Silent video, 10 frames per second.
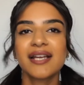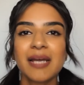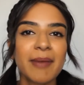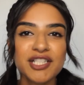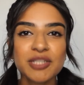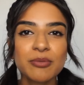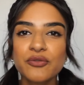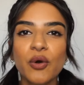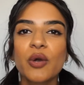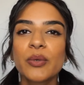Like I mentioned
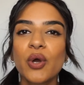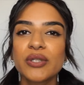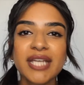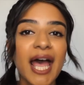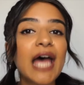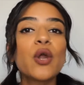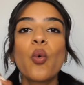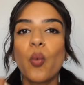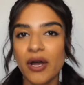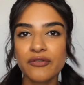before, we only had
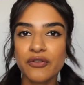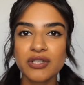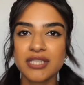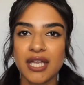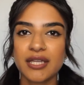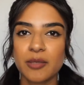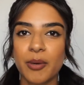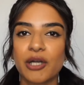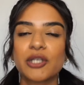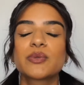one full day in the park,